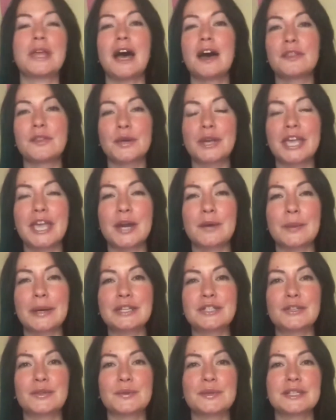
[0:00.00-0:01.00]
other
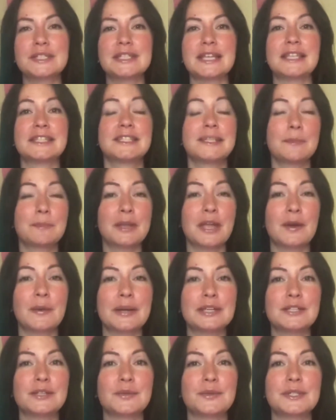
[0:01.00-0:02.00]
characters and
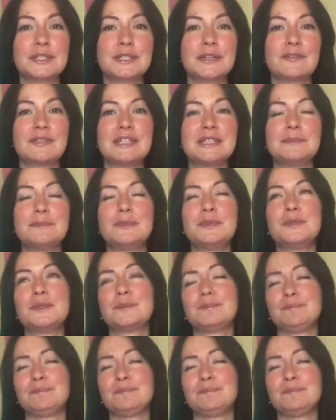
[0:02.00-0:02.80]
sub-characters of this book.